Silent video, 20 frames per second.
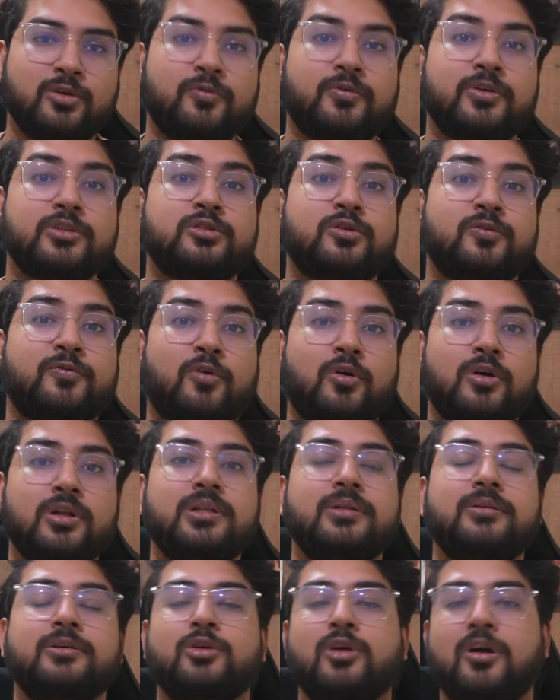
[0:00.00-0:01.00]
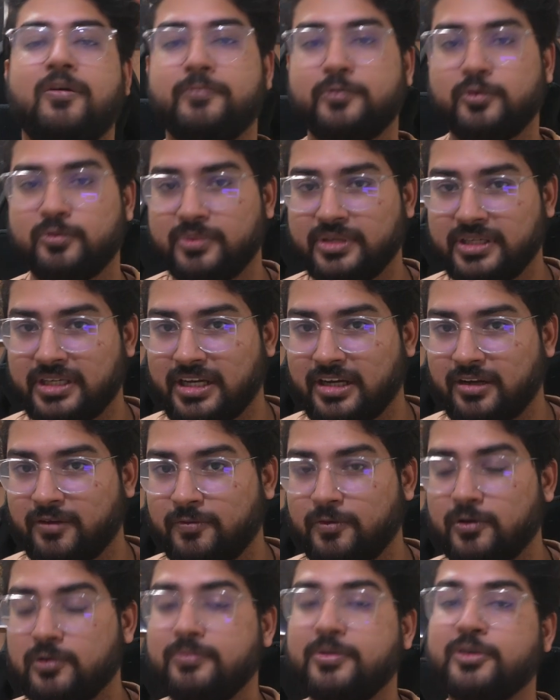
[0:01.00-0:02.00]
First of all, you have to be
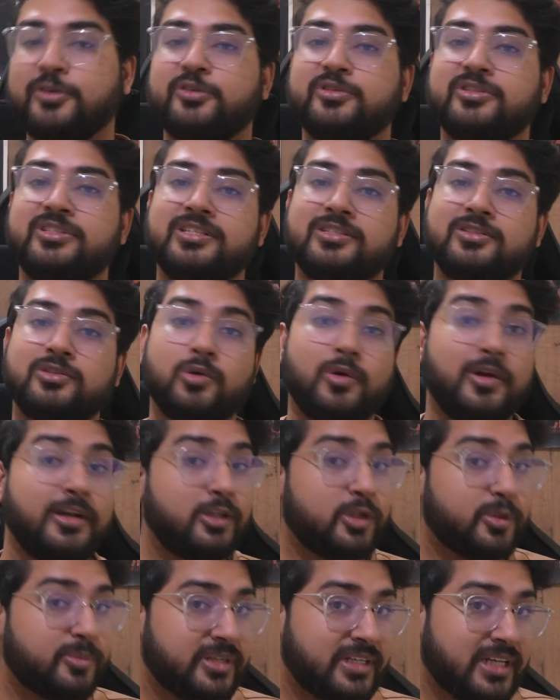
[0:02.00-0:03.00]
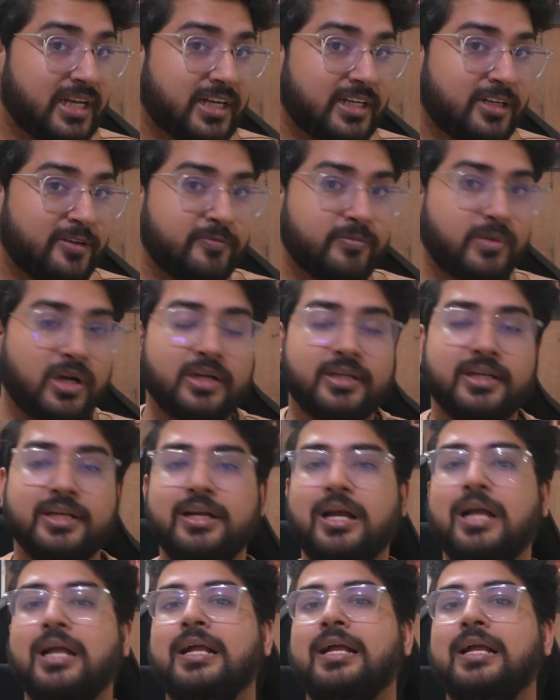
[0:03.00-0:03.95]
careful because there's going to be negative marking